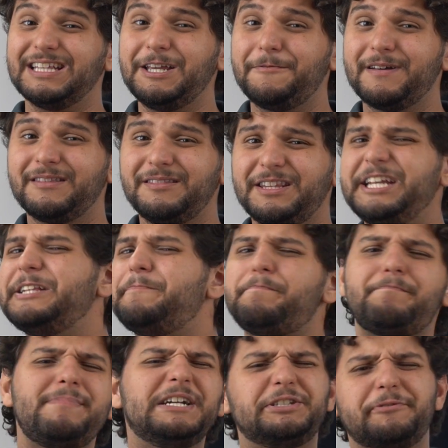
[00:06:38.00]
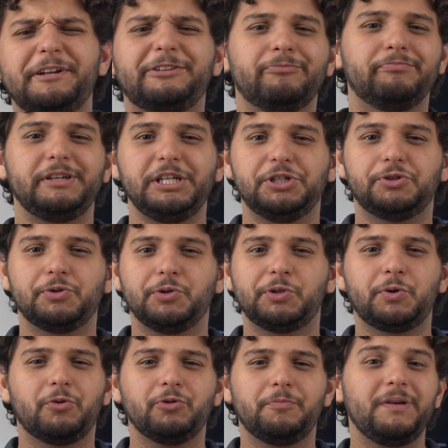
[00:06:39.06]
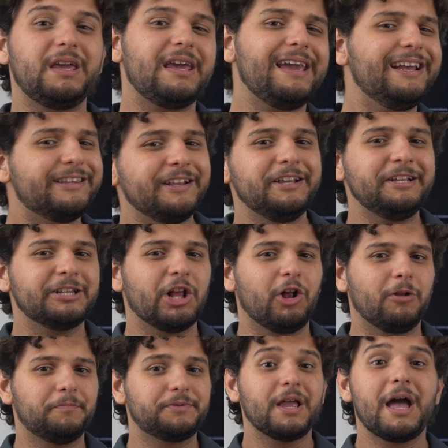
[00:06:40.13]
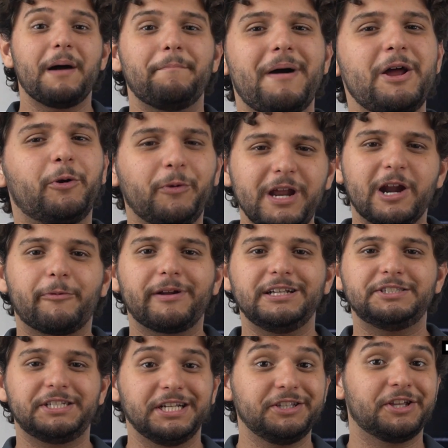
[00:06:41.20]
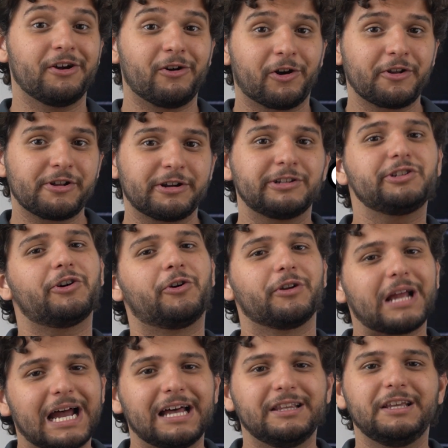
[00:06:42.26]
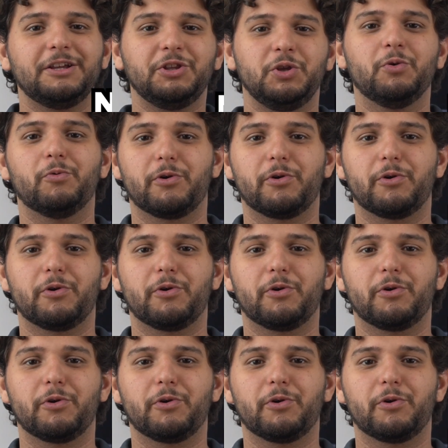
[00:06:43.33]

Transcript: And even these plagiarism issues could be easily solved by rearranging the orders or adding new